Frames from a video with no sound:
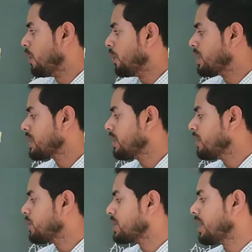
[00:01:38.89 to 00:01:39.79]
western
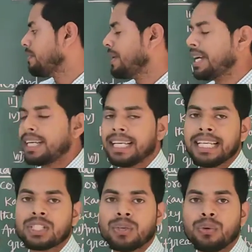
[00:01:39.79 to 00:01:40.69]
coastal plain
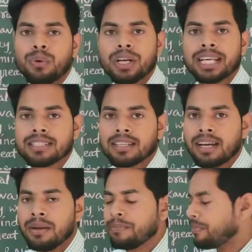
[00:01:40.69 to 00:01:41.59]
is known as
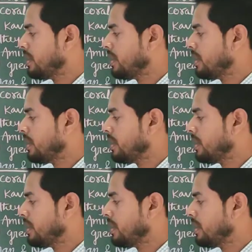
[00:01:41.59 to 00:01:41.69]
the